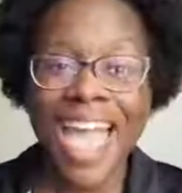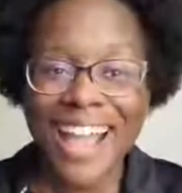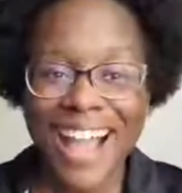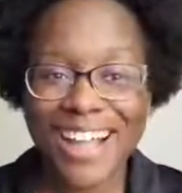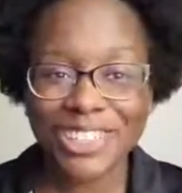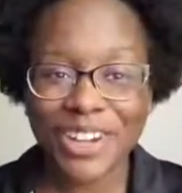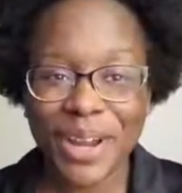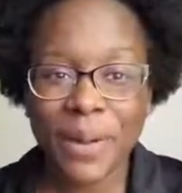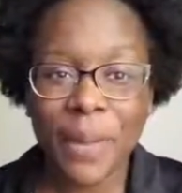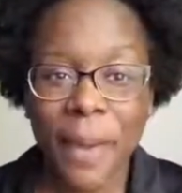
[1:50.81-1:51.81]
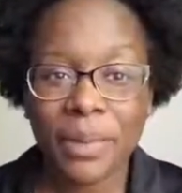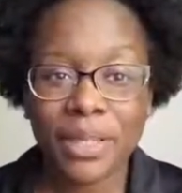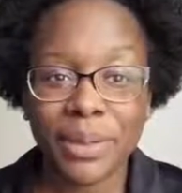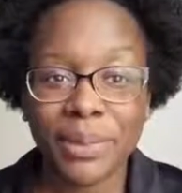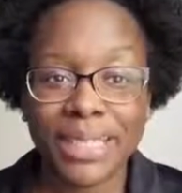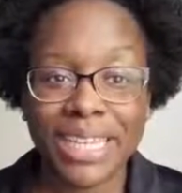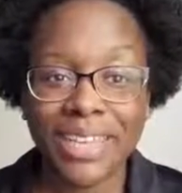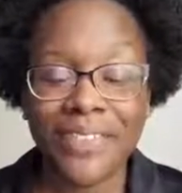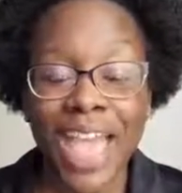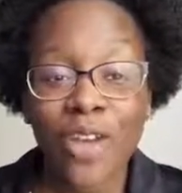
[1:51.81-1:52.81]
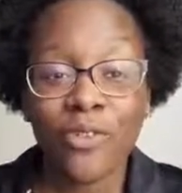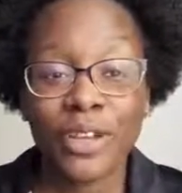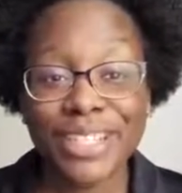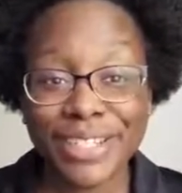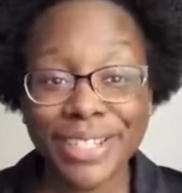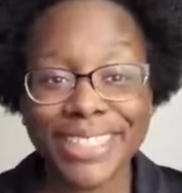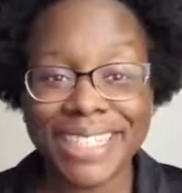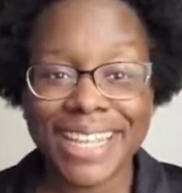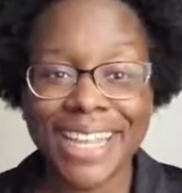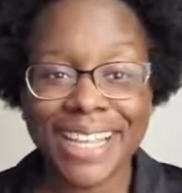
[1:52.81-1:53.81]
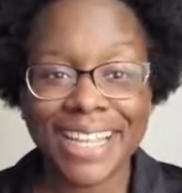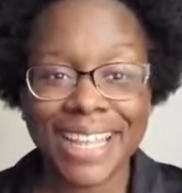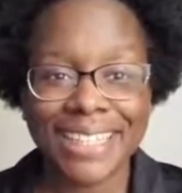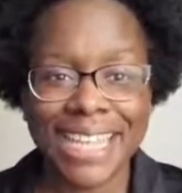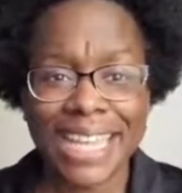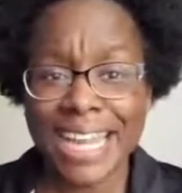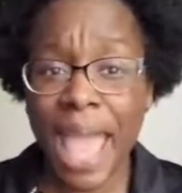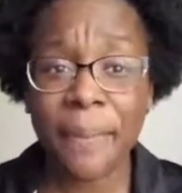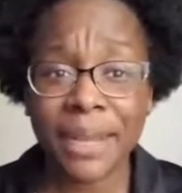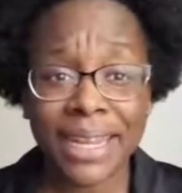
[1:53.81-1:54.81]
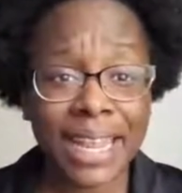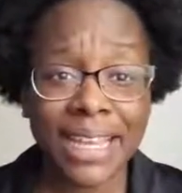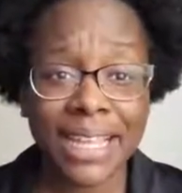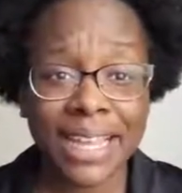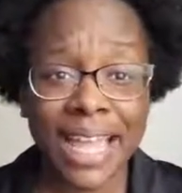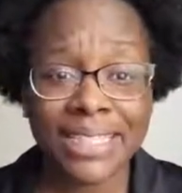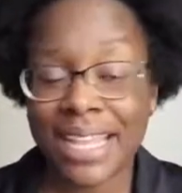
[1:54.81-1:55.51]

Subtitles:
Contrary to popular belief, research and data collecting can happen in any class,